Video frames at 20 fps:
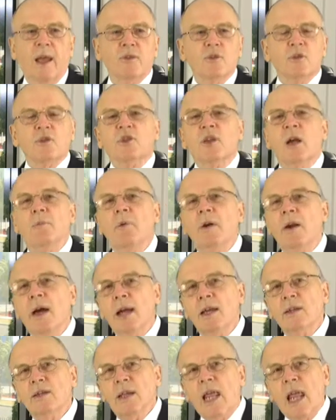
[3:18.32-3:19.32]
To
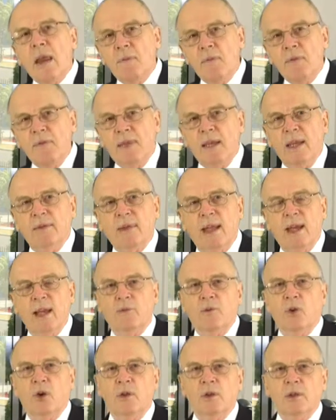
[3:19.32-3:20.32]
summarize everything that
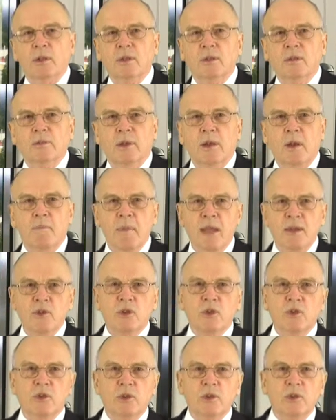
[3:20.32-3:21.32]
I've got
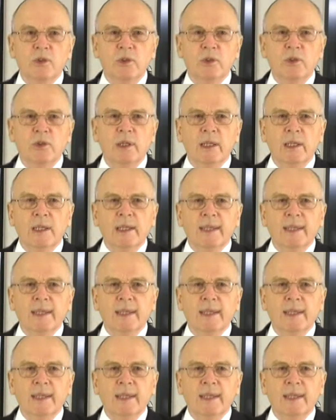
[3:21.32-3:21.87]
mentioned to you,